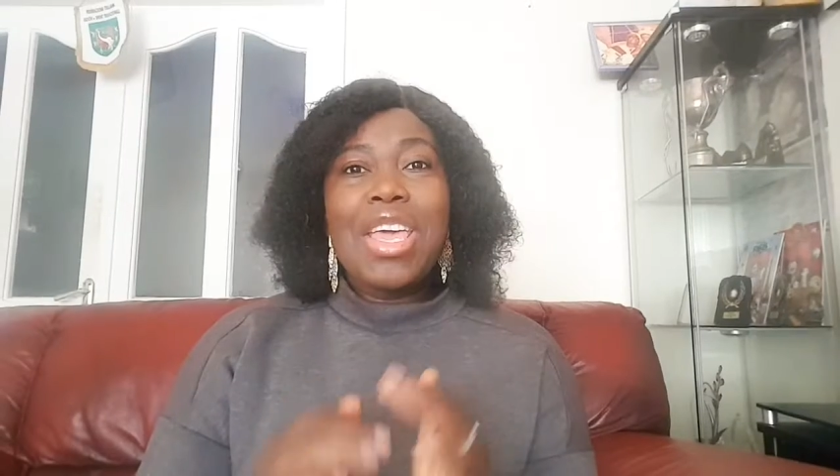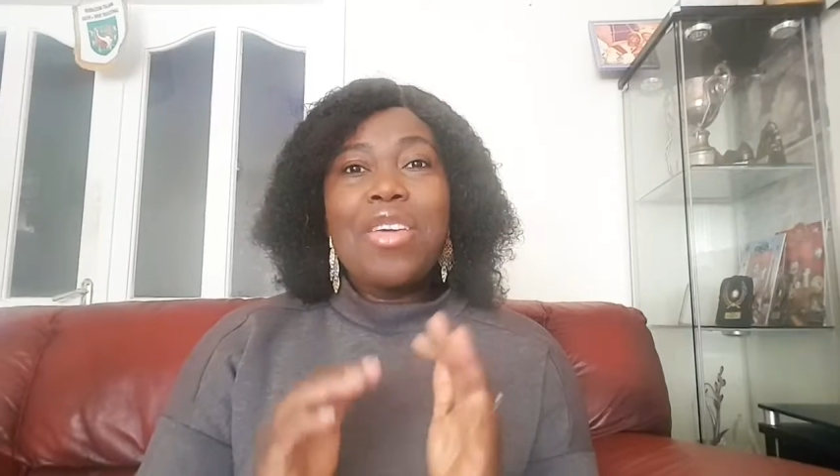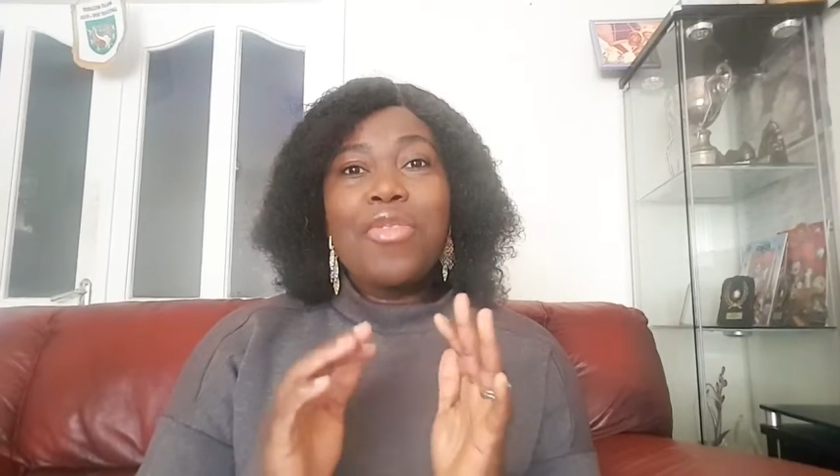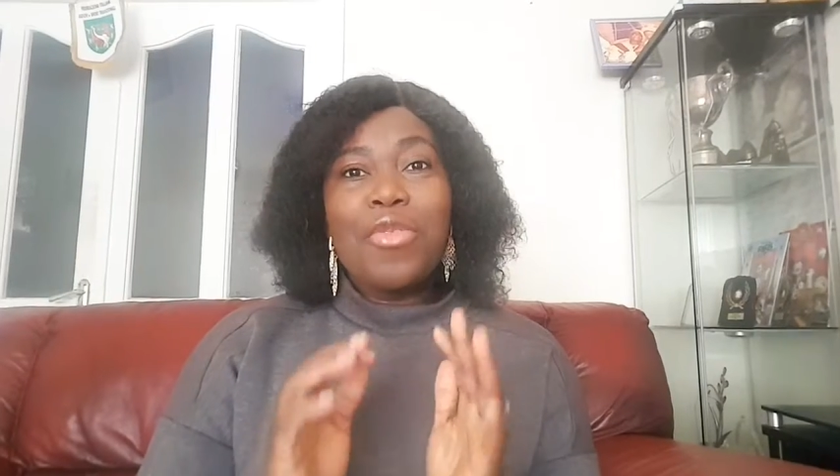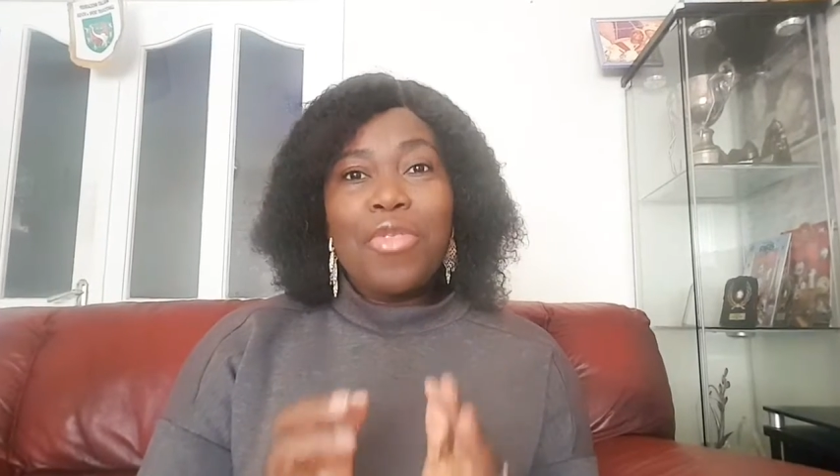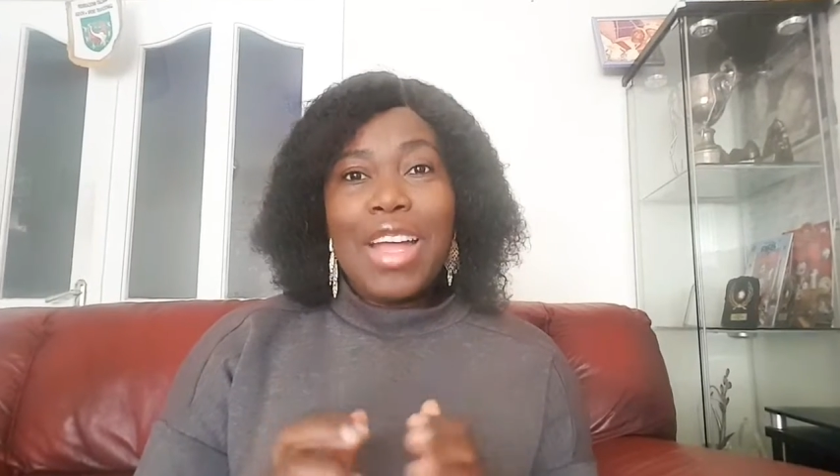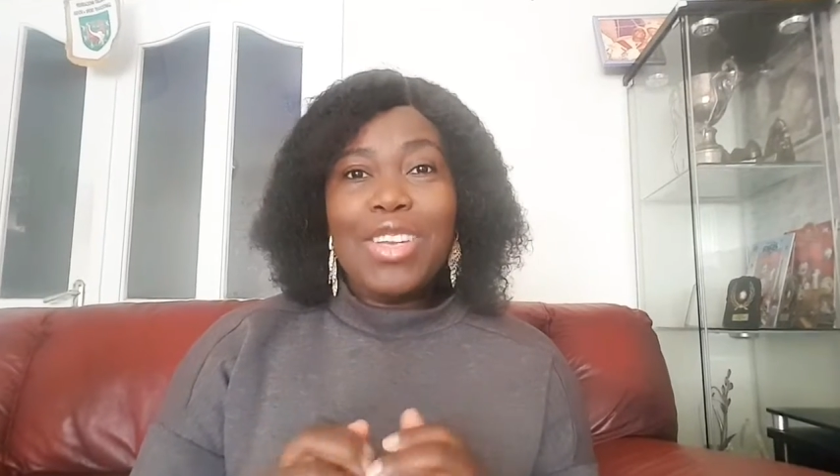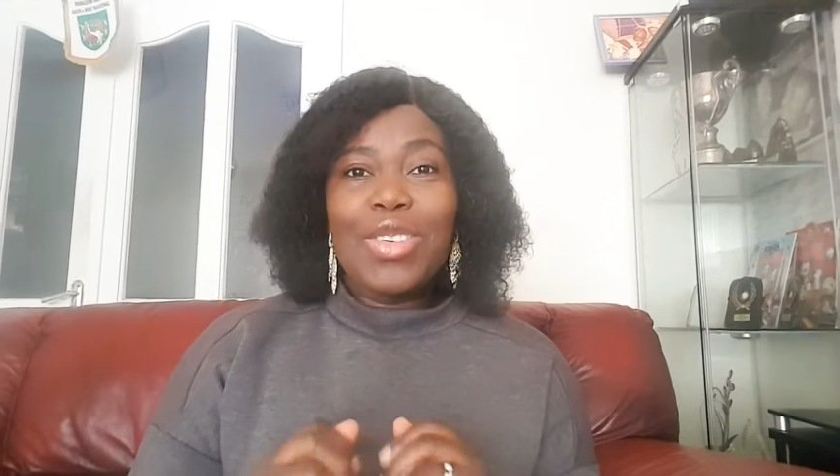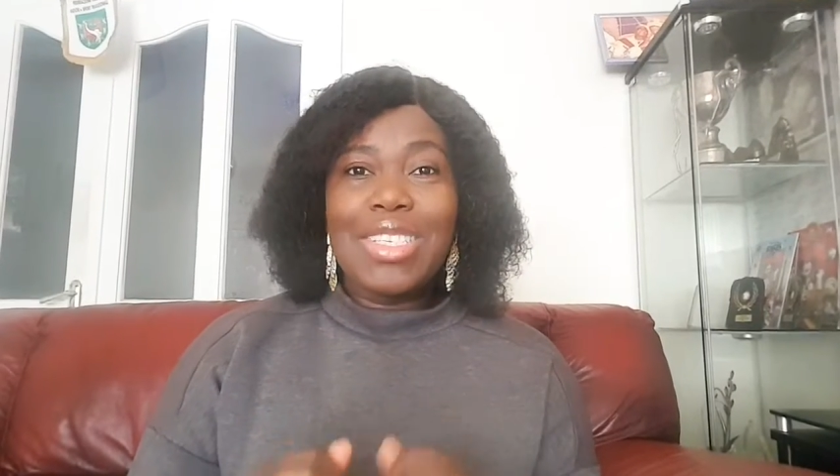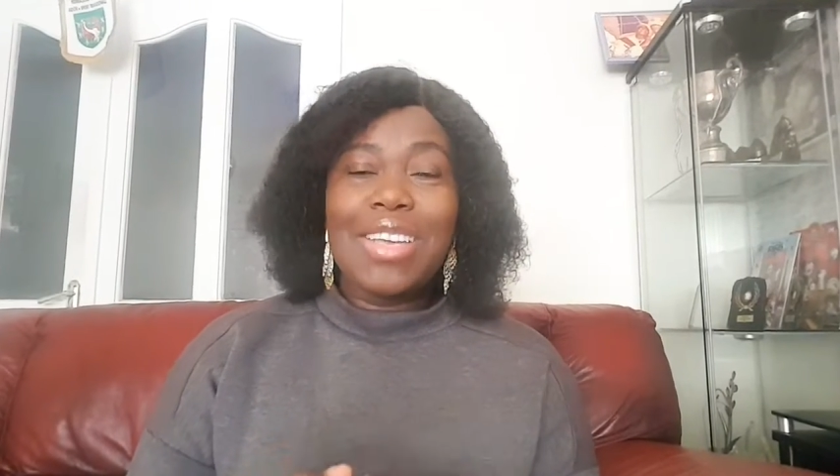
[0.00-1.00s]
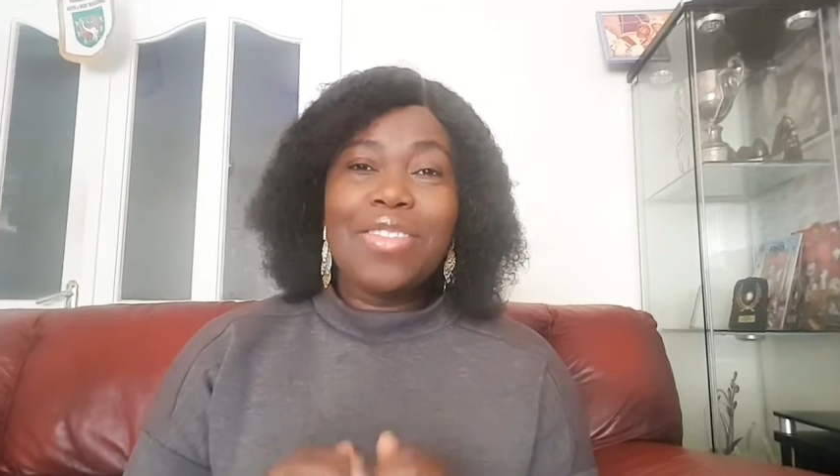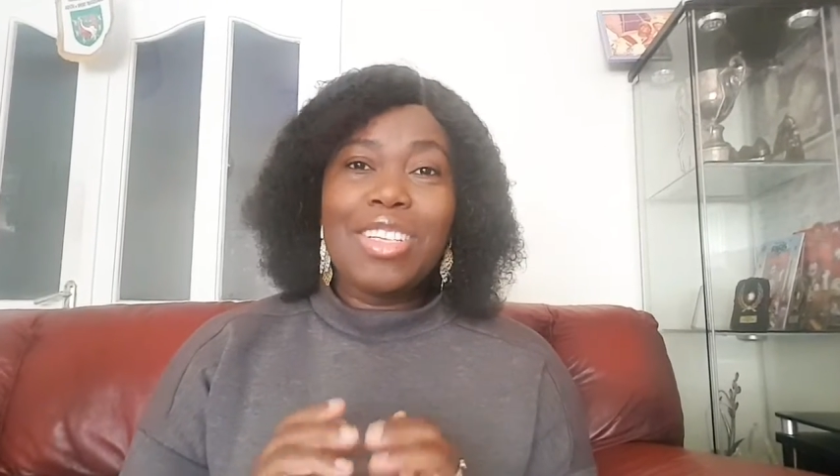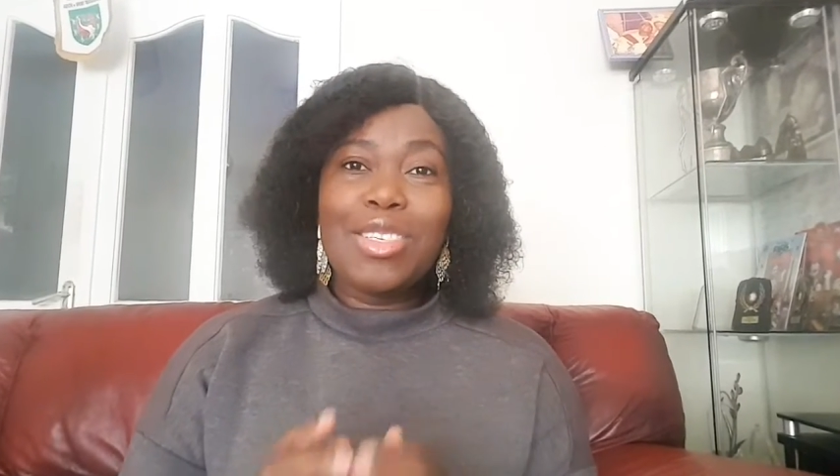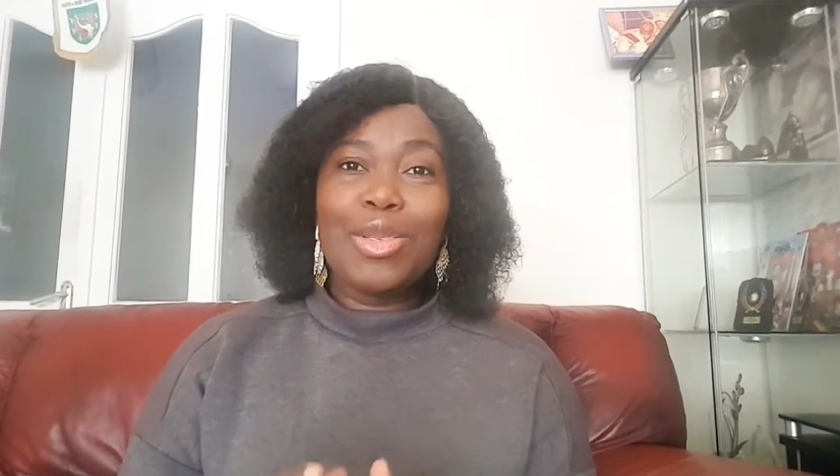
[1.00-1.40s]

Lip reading: If you find yourself in a